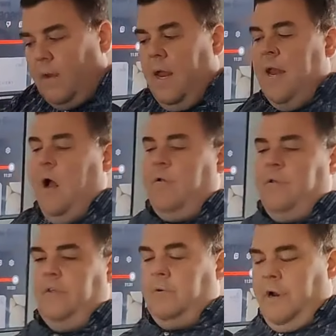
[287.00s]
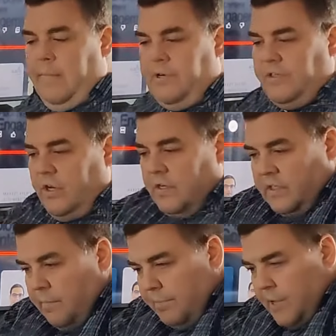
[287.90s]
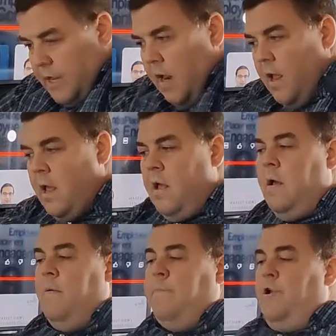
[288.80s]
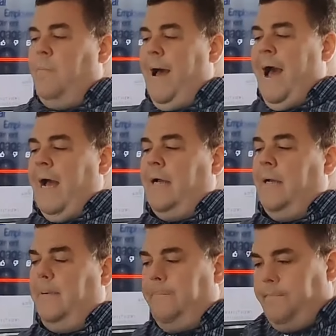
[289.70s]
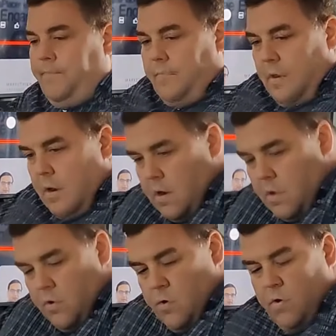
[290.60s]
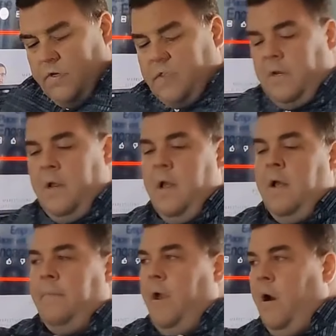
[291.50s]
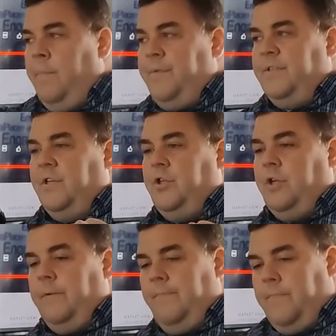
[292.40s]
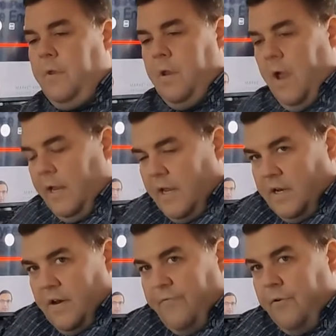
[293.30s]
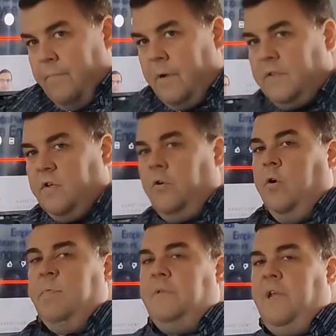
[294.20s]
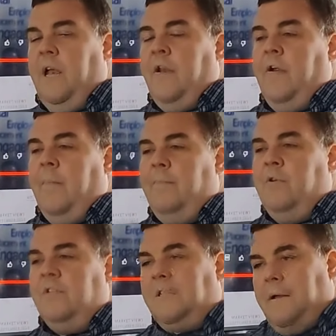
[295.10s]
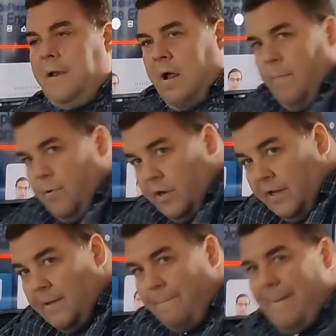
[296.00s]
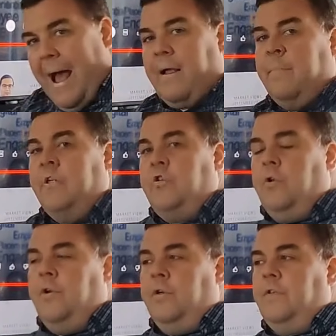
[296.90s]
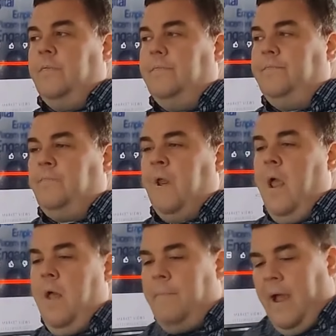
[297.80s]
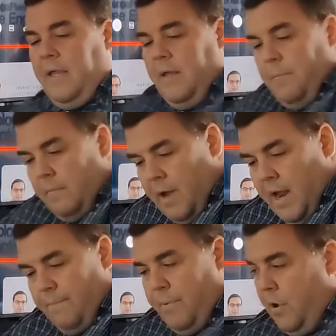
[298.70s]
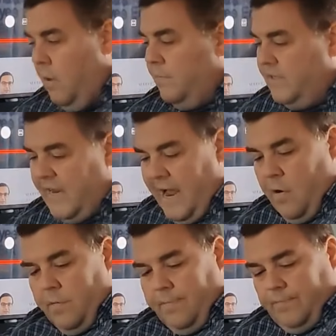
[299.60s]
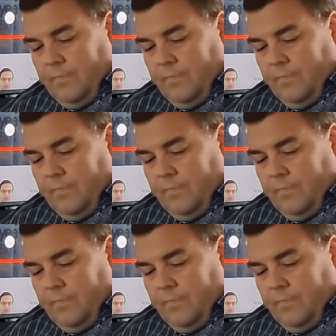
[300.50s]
And now in this one, I'm just going to simply pull back. Notice my arm position. I can get different muscle groups. Again, here I'm using now I'm pulling the back of my shoulders by keeping my palms down,